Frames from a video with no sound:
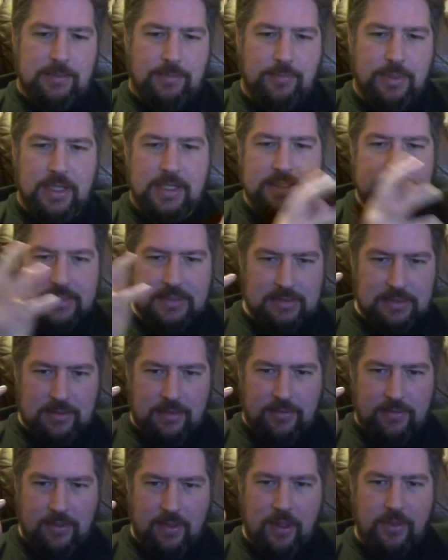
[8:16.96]
but
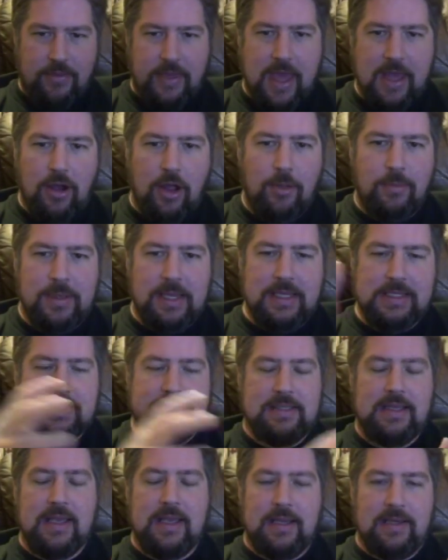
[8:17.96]
th that all being
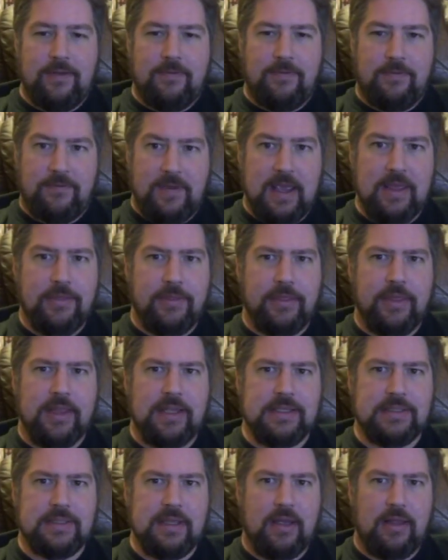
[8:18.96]
said,
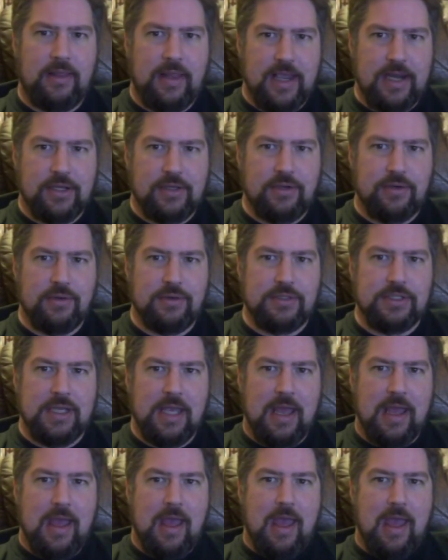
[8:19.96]
faithless electors
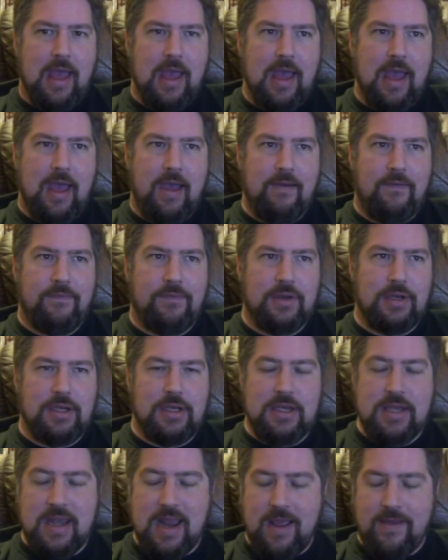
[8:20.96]
have
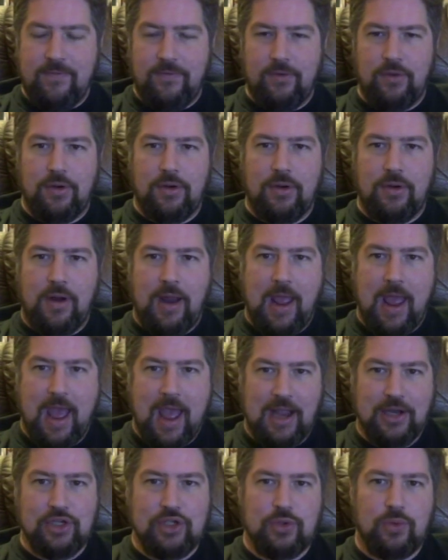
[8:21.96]
never
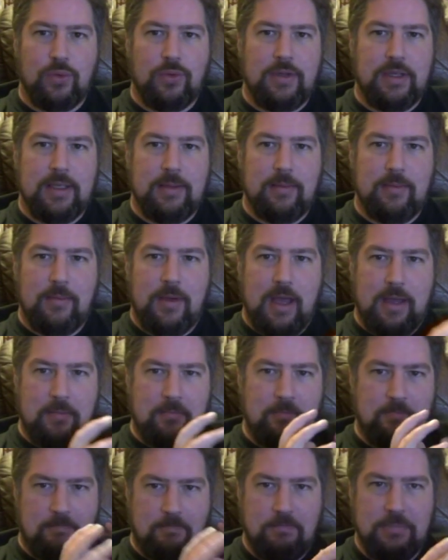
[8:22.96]
actually
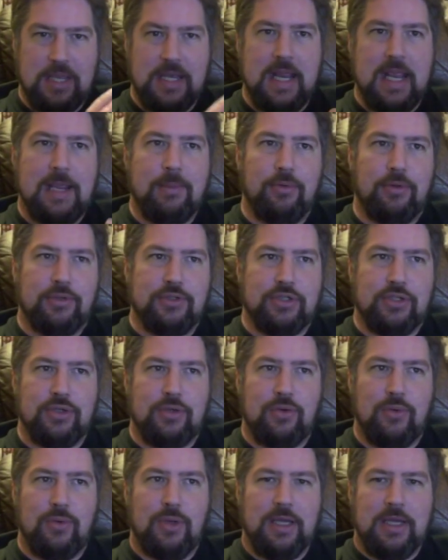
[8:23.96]
been able
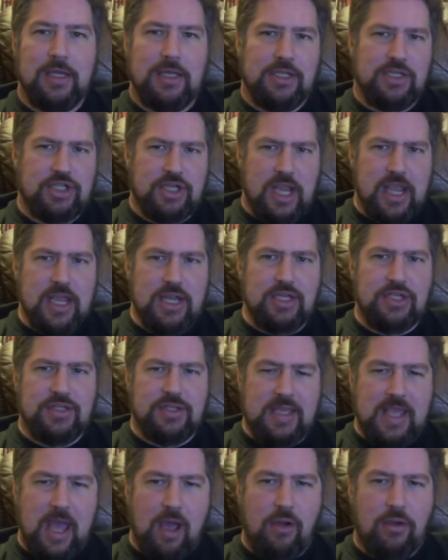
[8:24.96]
to change
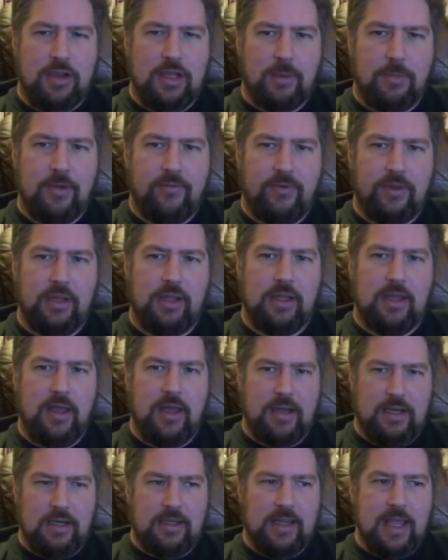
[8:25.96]
the outcome of a,
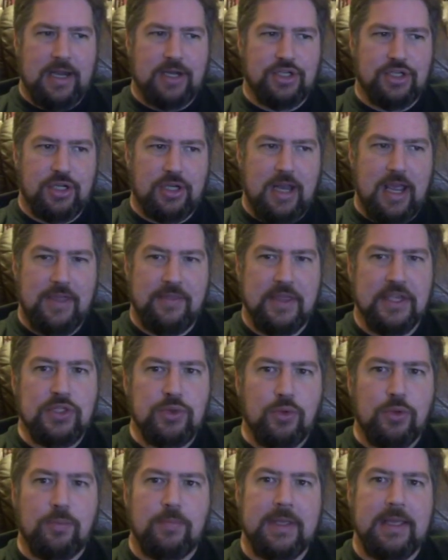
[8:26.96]
an election. And
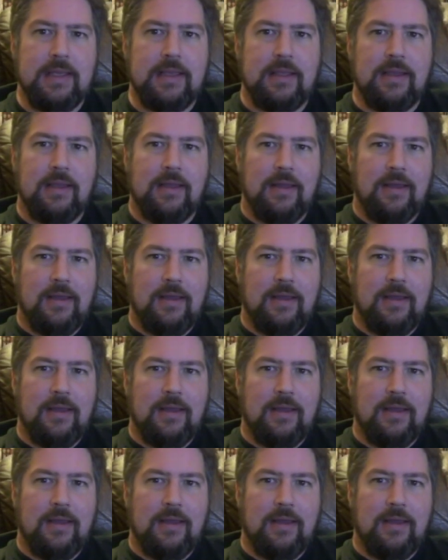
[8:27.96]
this would be